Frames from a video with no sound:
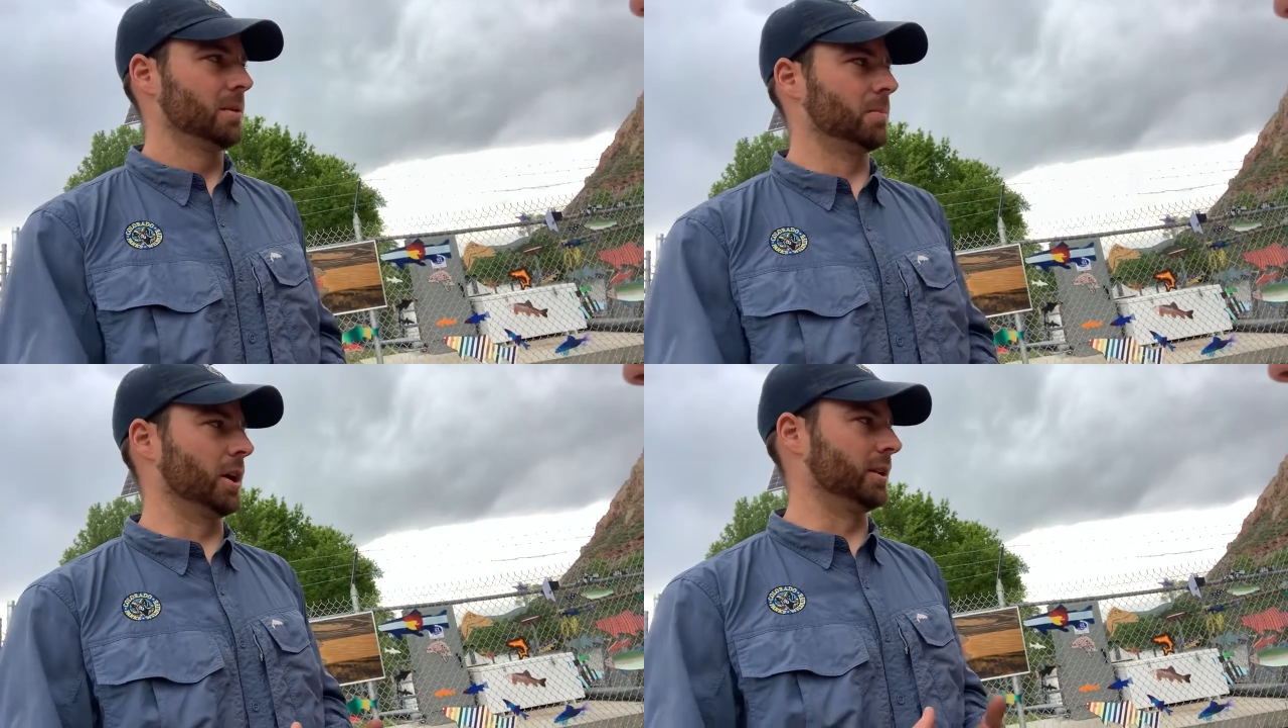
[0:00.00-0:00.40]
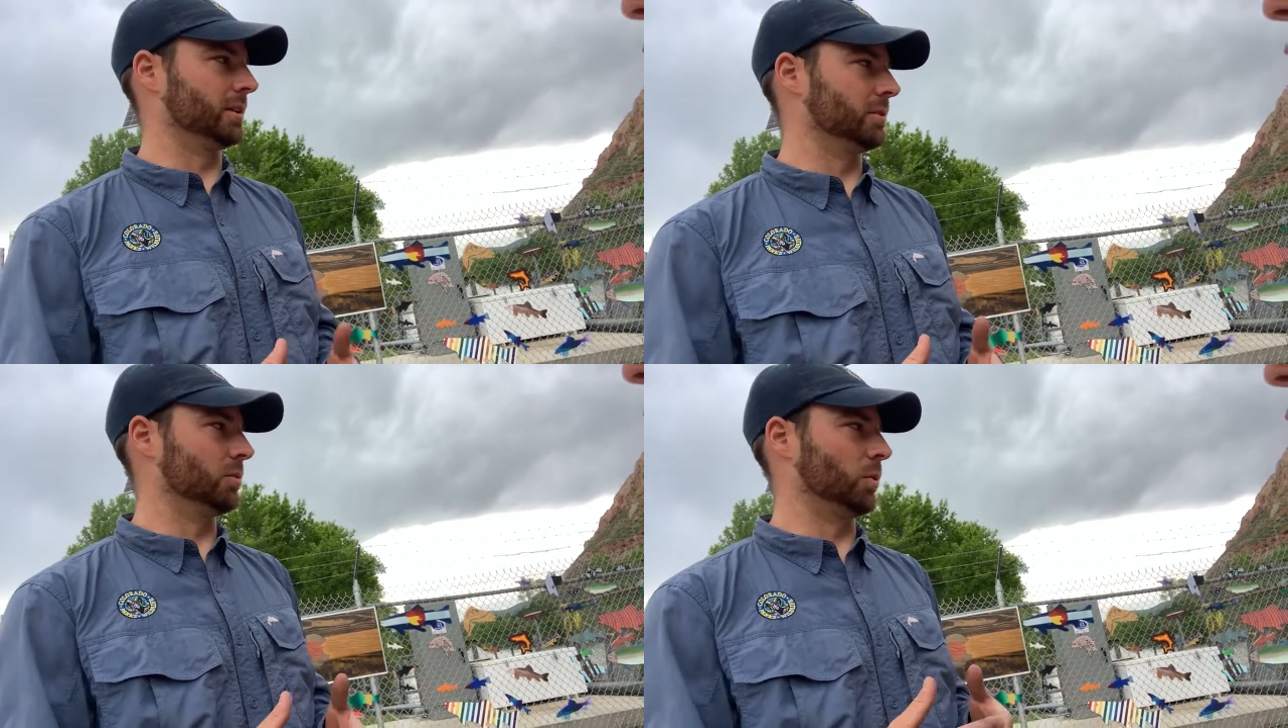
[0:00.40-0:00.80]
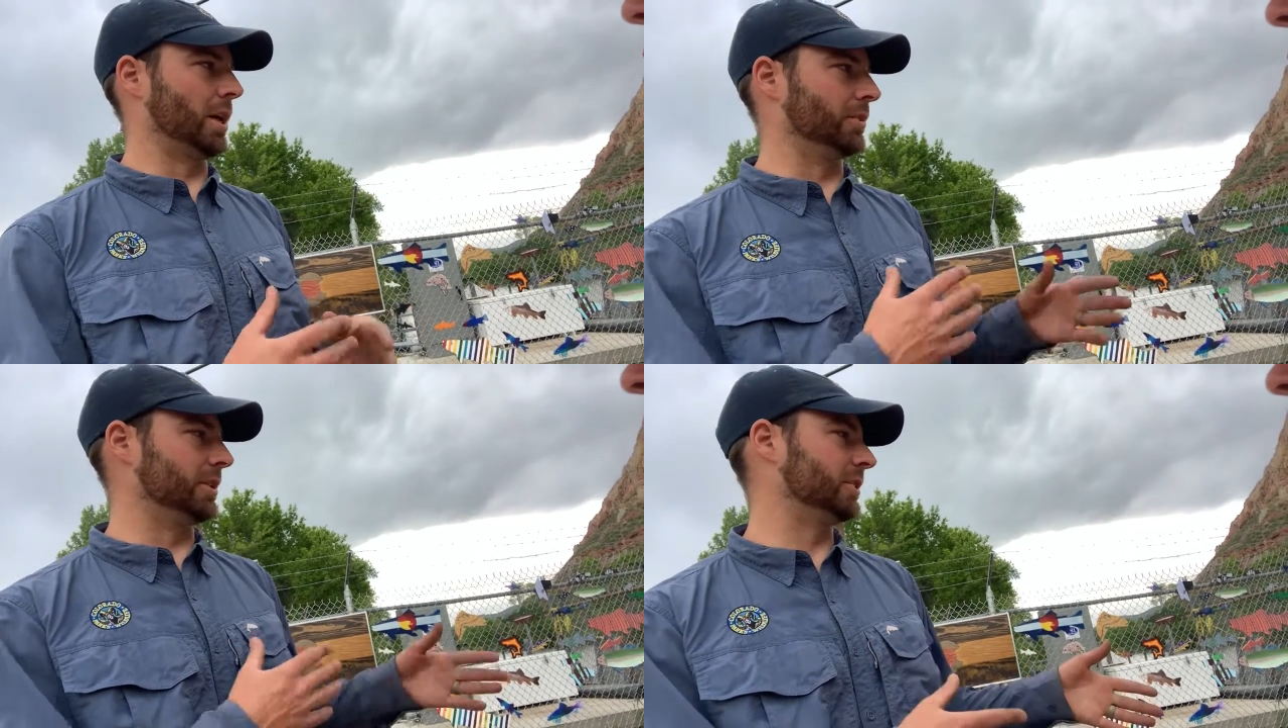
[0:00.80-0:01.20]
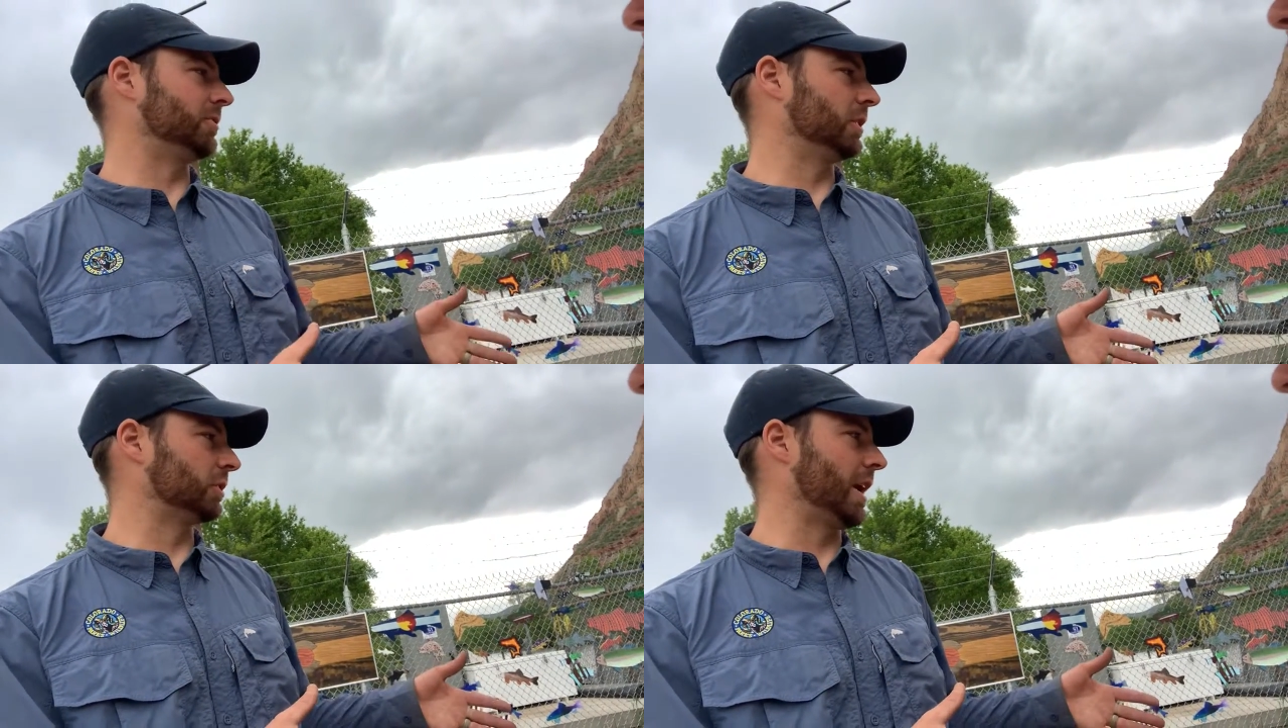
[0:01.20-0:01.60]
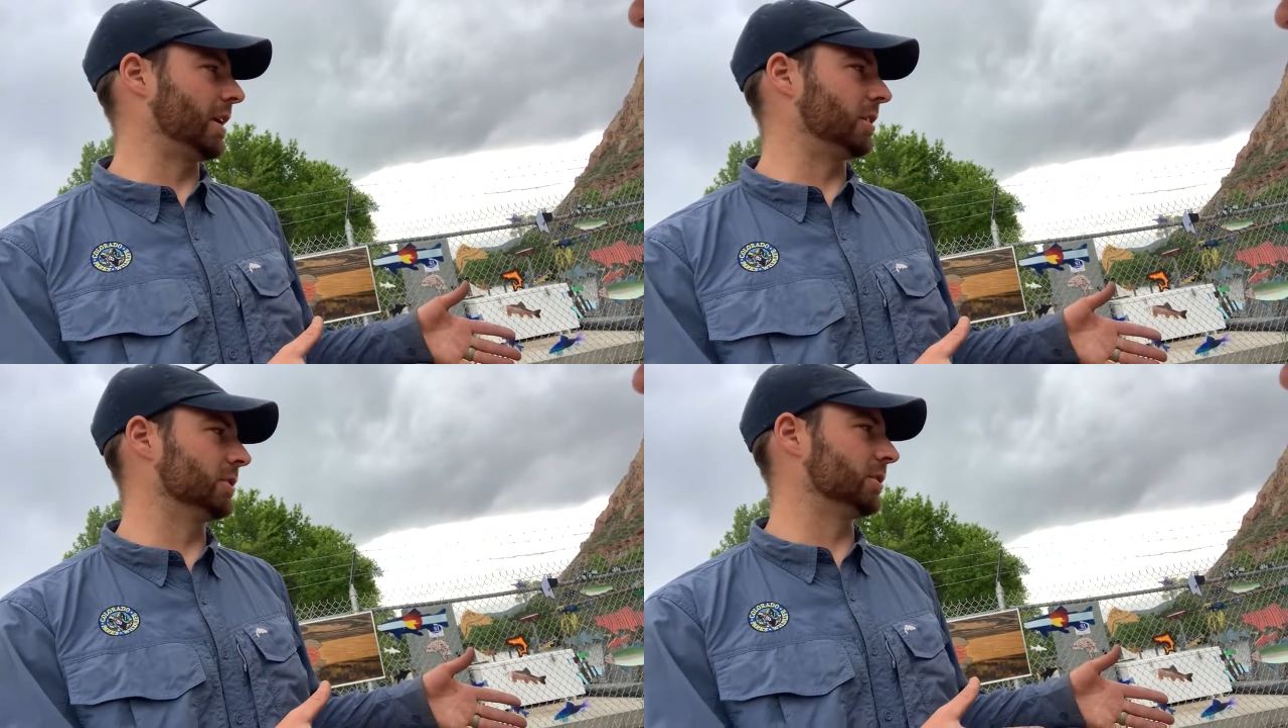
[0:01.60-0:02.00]
But without these fish
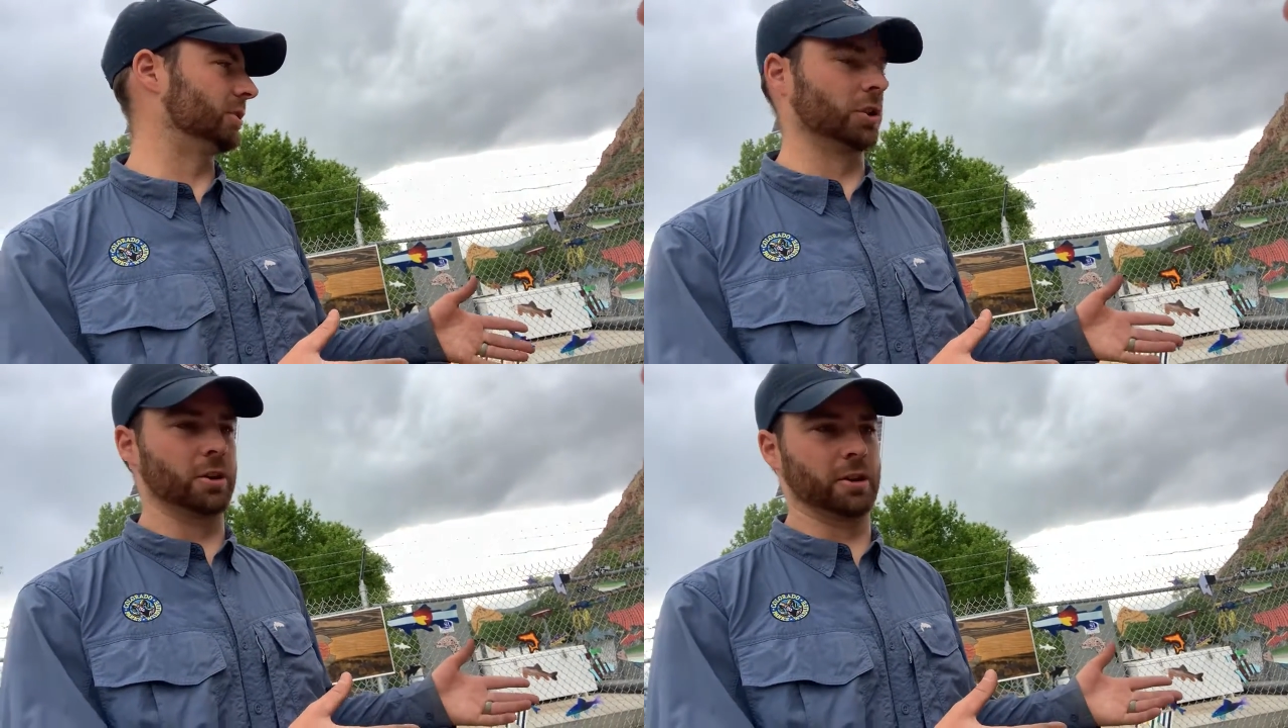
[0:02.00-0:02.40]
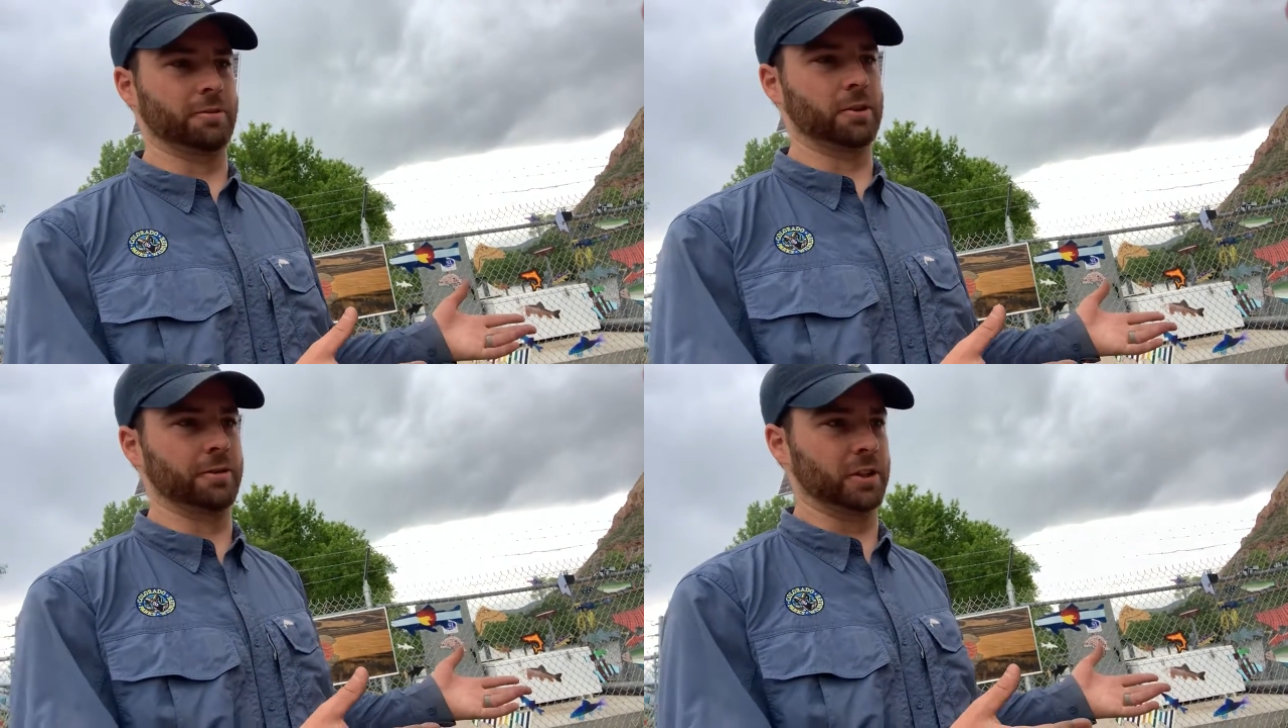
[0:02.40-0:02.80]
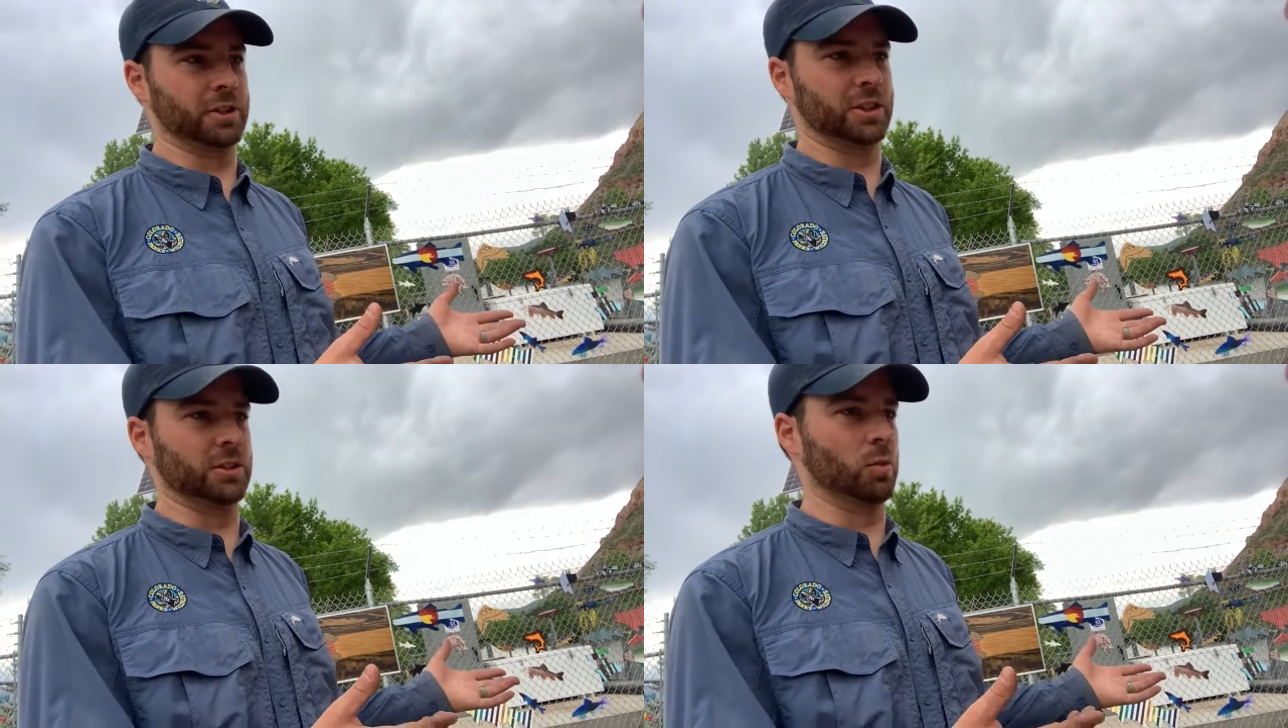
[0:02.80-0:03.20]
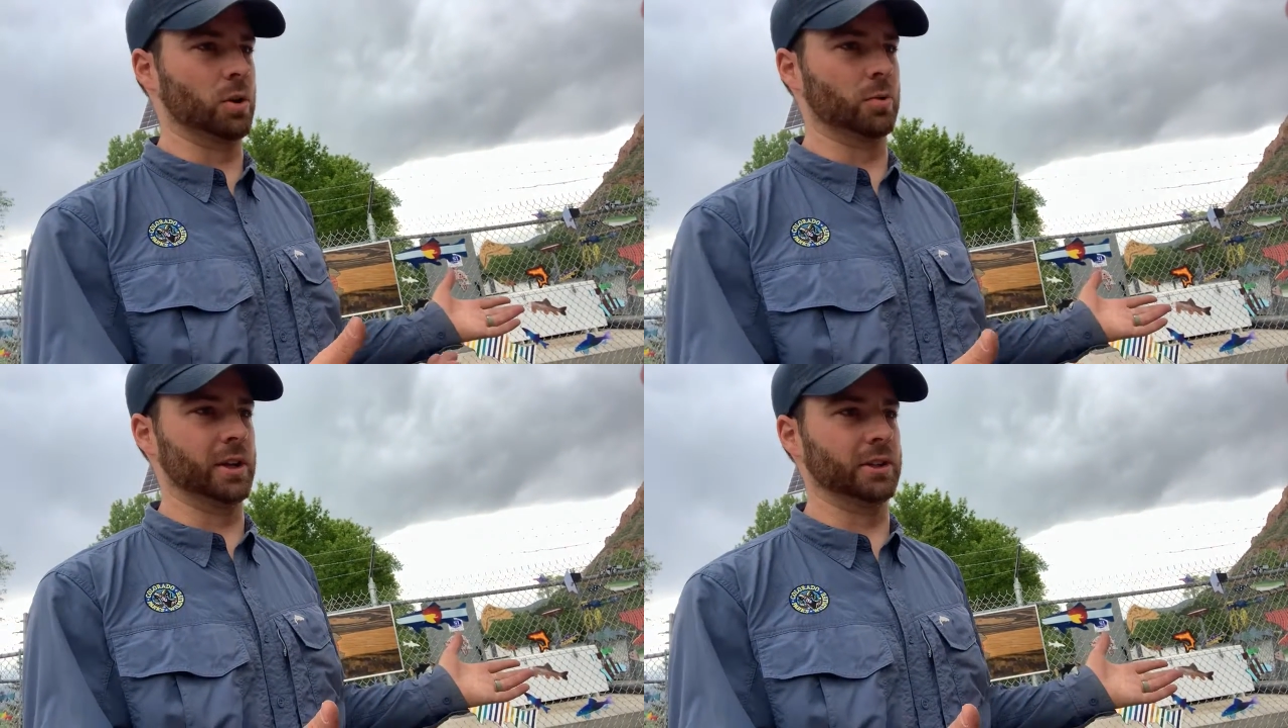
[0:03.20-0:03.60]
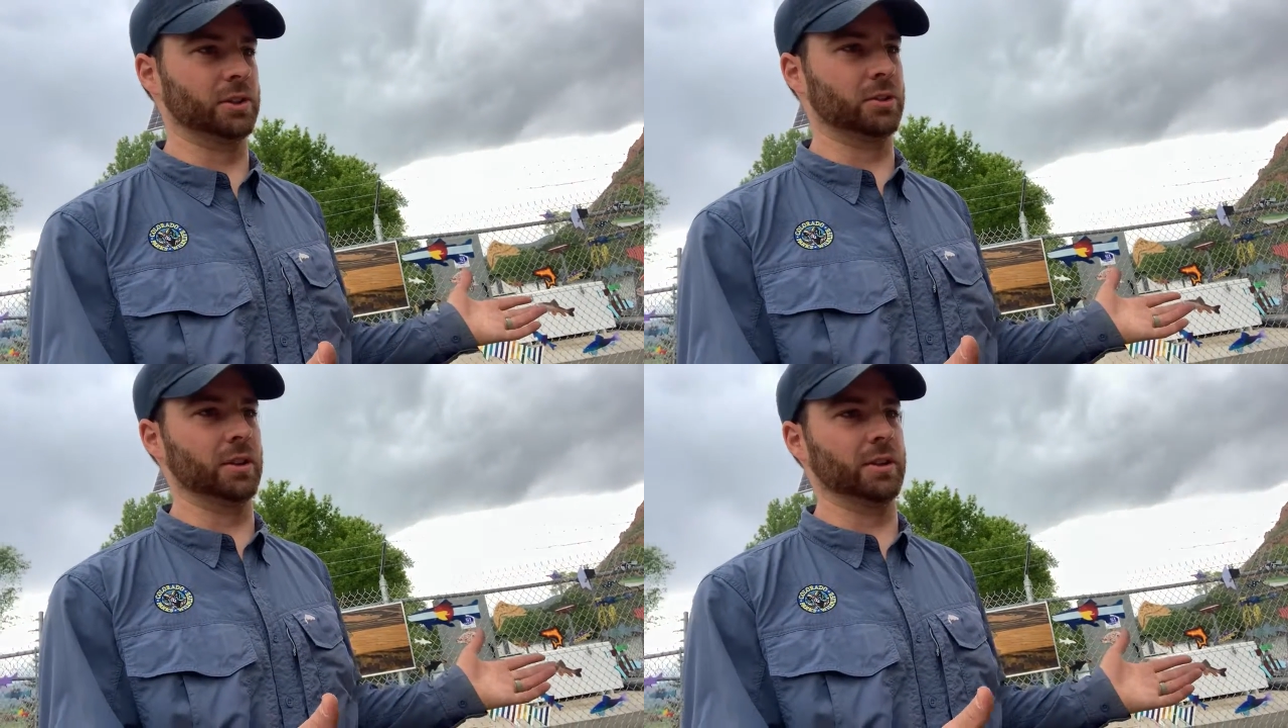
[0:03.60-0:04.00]
ladders, the journey for a fish is a one-way
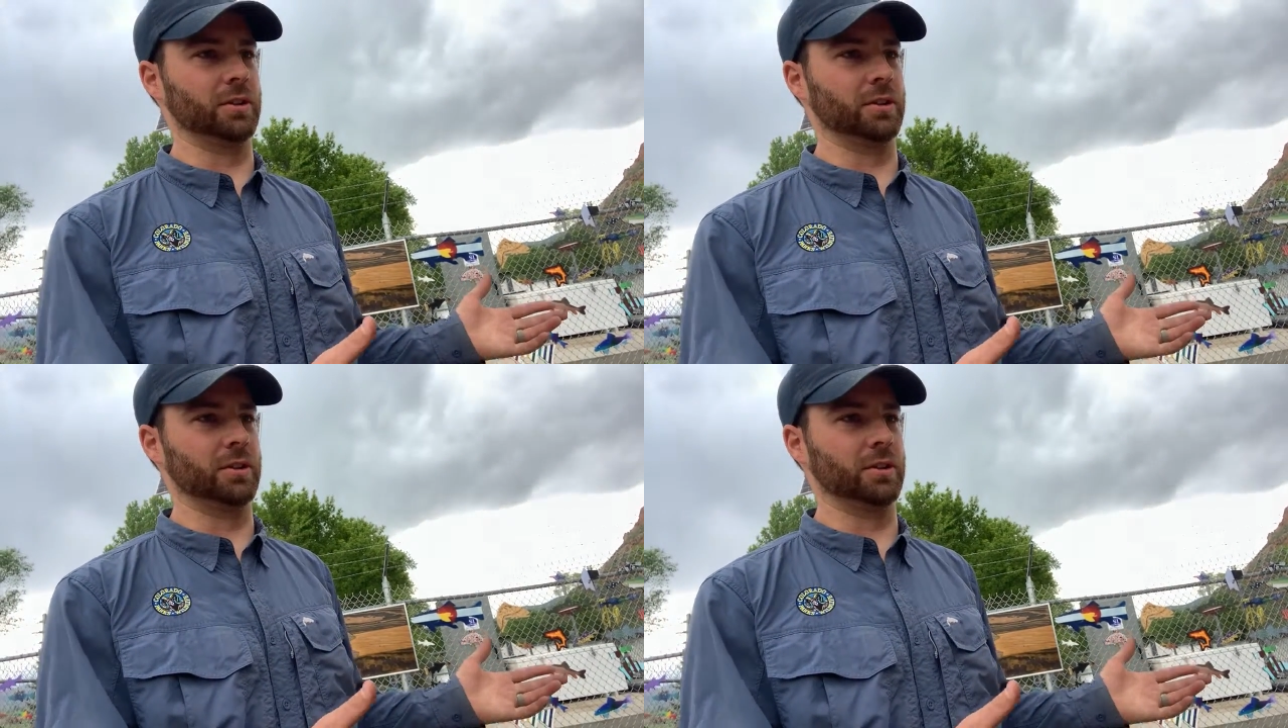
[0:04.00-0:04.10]
street.